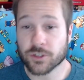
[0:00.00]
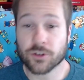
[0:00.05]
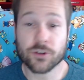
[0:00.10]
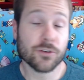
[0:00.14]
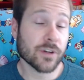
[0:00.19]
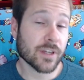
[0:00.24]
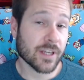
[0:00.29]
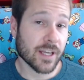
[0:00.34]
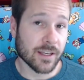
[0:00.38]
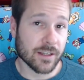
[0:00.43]

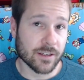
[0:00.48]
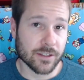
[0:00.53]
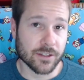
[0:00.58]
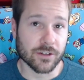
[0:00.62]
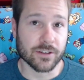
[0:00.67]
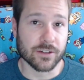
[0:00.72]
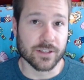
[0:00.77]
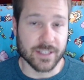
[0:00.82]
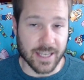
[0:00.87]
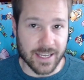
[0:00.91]
create
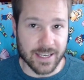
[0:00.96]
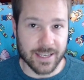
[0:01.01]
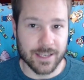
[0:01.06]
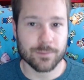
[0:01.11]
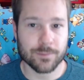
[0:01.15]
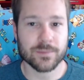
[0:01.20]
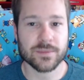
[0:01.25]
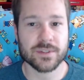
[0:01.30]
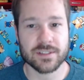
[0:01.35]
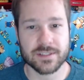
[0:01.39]
your
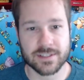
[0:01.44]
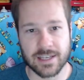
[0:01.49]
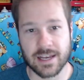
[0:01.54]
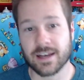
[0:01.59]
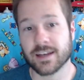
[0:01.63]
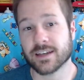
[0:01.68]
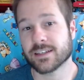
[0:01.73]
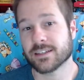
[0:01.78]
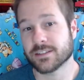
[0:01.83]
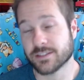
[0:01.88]
game
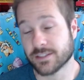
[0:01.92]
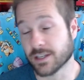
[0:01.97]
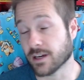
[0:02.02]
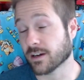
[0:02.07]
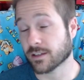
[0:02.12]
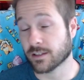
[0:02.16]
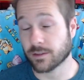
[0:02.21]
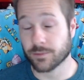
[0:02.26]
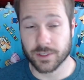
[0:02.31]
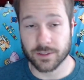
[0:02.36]
design
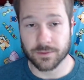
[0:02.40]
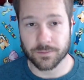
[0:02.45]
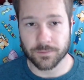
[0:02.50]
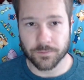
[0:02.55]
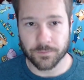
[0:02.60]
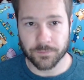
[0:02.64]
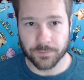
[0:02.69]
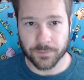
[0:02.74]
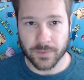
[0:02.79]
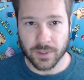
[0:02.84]
document.
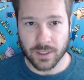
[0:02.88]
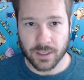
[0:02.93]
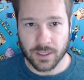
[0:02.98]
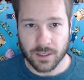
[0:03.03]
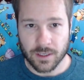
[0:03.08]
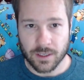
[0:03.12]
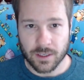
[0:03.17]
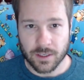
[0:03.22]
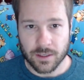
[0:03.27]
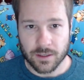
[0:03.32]

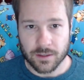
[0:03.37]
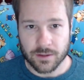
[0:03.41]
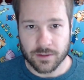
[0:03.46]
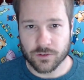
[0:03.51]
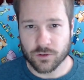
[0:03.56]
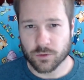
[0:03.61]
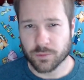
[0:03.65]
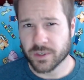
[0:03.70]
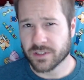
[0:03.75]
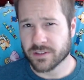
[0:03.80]

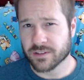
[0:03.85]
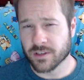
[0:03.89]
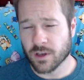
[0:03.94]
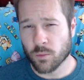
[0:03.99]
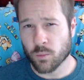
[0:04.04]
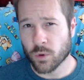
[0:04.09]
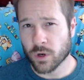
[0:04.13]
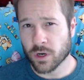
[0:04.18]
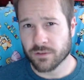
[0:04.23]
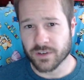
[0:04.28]
This will be
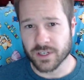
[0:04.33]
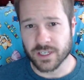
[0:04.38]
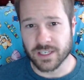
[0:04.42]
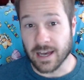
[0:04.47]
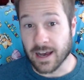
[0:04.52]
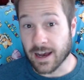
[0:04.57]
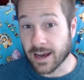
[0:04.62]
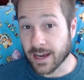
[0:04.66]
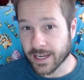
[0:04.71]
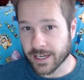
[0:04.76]
somewhat of a
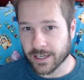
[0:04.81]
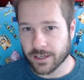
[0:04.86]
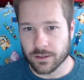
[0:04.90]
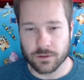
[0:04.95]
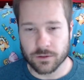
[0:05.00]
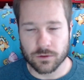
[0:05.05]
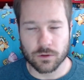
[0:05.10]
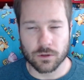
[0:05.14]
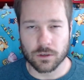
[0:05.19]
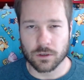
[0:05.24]

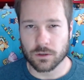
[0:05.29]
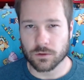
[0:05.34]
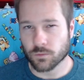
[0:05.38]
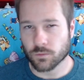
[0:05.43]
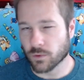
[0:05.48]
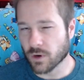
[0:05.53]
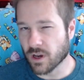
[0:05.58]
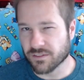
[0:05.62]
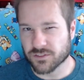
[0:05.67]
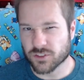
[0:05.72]
guide or a
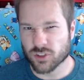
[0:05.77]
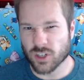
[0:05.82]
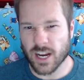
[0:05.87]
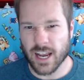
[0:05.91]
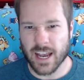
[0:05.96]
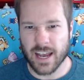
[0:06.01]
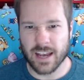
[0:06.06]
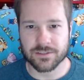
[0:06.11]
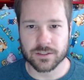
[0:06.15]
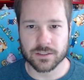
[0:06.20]
rough
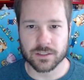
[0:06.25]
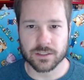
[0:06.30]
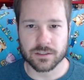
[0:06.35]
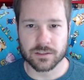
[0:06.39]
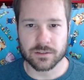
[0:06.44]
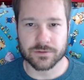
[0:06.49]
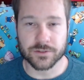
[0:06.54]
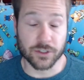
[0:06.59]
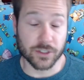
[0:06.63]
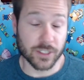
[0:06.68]
draft
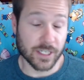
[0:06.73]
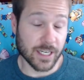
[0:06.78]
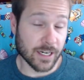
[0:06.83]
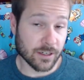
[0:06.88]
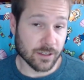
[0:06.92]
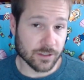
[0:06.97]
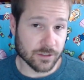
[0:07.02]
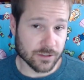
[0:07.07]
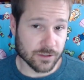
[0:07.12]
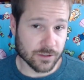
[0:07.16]
of your
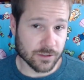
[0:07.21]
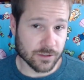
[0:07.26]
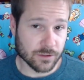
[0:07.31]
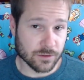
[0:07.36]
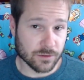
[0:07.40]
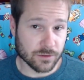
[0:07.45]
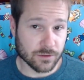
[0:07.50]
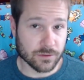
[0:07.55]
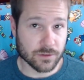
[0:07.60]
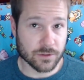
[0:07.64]

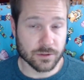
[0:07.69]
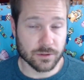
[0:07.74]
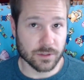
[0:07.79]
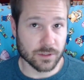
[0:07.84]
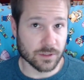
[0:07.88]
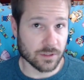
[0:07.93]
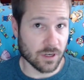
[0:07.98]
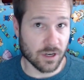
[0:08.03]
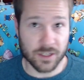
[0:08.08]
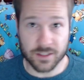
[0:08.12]
characters,
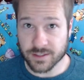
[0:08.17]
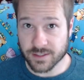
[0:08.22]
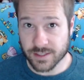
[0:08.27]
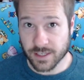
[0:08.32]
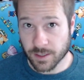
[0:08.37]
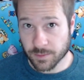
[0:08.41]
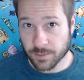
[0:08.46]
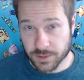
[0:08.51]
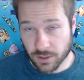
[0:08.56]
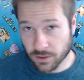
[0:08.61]

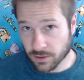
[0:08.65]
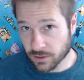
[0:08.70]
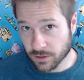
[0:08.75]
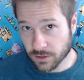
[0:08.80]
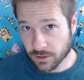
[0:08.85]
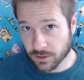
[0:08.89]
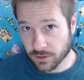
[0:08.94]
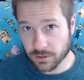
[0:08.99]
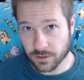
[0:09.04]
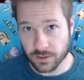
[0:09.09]
concept
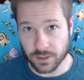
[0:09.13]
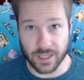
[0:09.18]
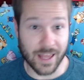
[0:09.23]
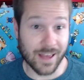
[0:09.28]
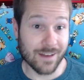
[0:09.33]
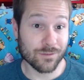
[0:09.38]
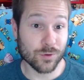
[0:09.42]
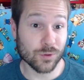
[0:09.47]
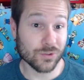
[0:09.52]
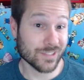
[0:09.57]
art,
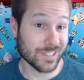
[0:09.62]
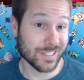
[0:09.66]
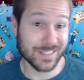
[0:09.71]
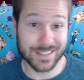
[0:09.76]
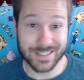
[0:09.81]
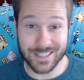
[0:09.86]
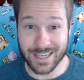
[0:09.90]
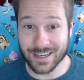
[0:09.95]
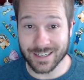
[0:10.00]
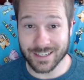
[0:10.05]
level
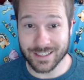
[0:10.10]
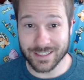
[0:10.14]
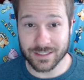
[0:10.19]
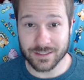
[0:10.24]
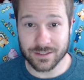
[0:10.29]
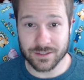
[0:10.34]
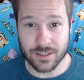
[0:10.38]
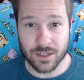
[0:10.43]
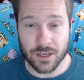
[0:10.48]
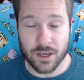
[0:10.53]

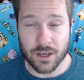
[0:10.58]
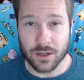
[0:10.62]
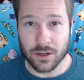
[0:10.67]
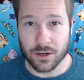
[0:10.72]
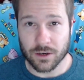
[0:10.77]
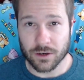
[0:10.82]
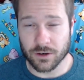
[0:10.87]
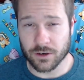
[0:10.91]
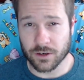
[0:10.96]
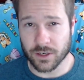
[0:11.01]
designs,
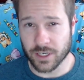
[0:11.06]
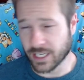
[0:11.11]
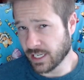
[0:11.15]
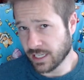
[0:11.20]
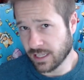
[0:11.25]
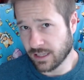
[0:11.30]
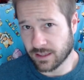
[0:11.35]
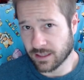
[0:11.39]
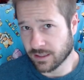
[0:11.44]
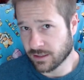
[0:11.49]
or
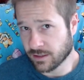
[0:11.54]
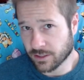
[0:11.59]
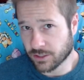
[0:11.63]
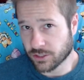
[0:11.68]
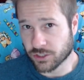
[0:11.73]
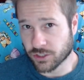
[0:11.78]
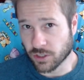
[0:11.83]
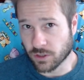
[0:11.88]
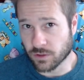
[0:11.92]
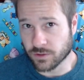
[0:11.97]
anything
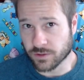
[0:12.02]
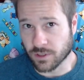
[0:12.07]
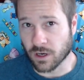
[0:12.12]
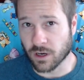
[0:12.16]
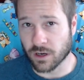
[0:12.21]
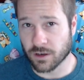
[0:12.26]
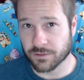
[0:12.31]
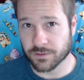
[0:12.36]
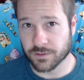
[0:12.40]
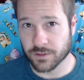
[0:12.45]
that shows
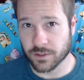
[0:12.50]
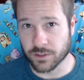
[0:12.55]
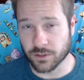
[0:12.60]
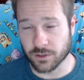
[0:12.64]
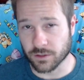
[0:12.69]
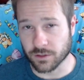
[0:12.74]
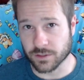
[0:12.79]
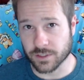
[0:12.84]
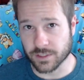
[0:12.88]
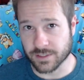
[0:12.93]
off
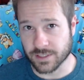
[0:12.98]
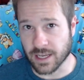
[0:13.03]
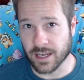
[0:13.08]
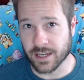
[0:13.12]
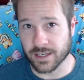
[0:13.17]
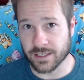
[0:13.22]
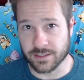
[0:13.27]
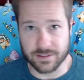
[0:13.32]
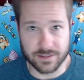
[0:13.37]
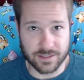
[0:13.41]
your
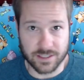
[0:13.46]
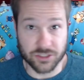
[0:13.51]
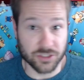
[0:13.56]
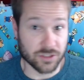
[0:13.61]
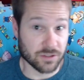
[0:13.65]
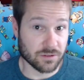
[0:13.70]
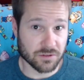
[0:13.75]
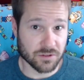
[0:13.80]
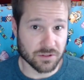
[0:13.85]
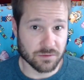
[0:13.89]
design
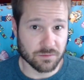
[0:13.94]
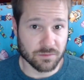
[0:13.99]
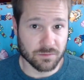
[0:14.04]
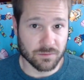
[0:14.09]
decisions.